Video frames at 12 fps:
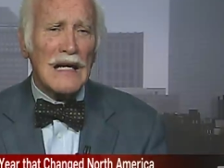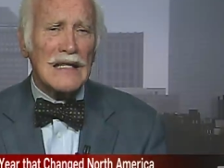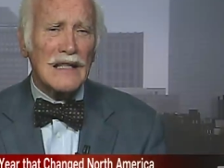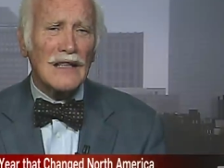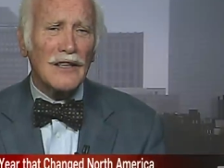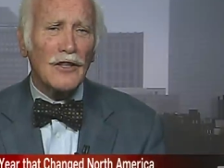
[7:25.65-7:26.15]
I
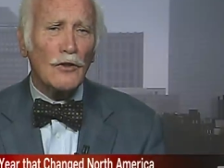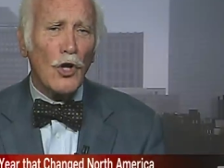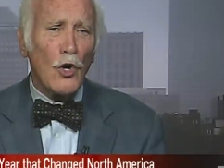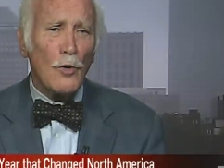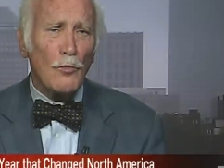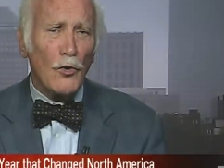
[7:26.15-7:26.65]
did a little
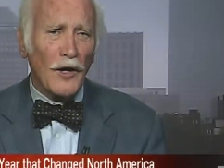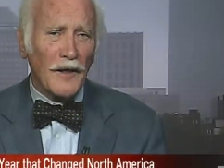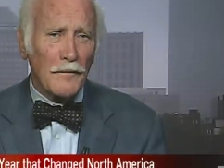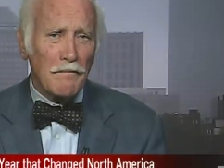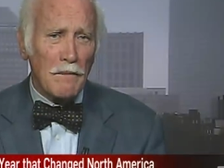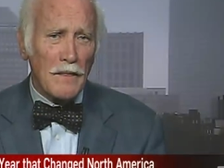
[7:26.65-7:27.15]

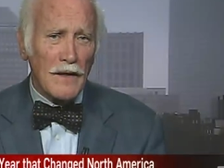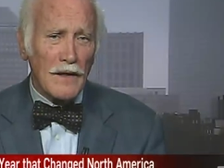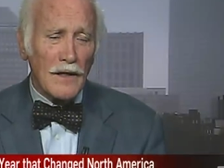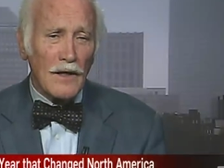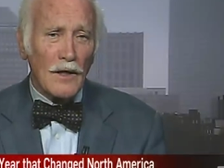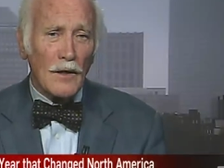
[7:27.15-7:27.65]
homework.
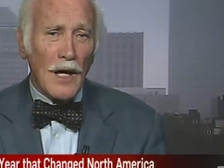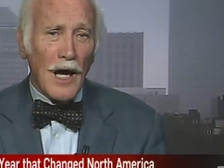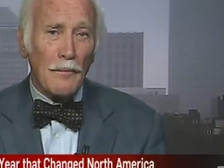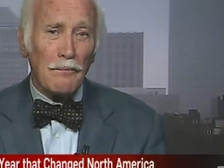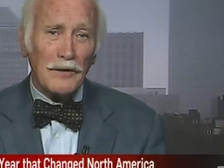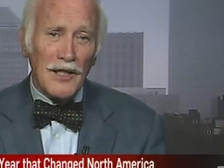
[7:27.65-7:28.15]

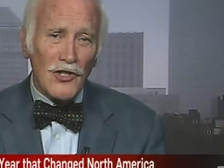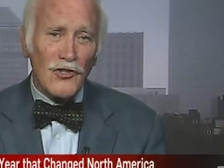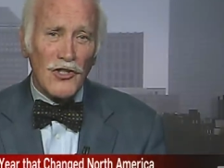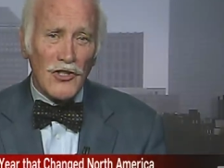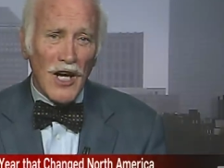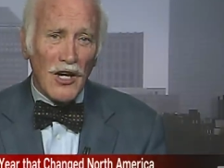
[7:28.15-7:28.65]
I'm pleased
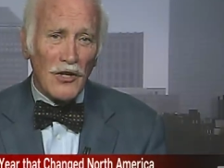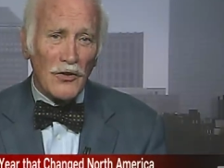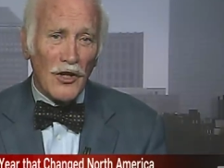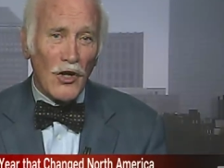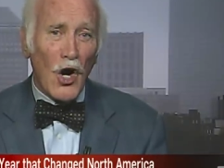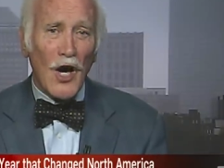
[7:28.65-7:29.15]
to tell you
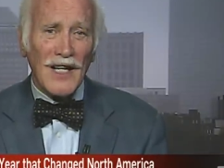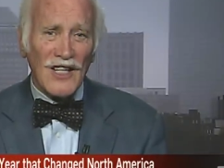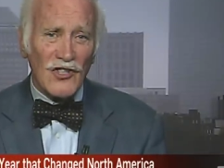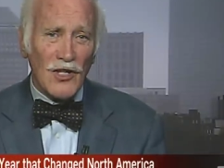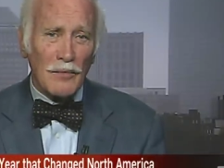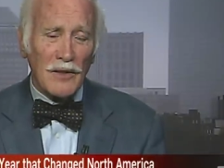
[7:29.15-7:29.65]
that on
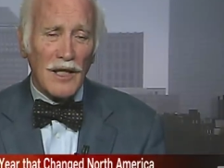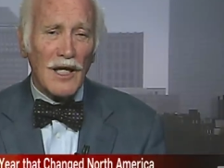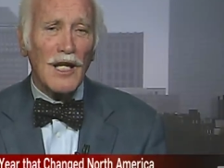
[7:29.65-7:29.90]
exhibit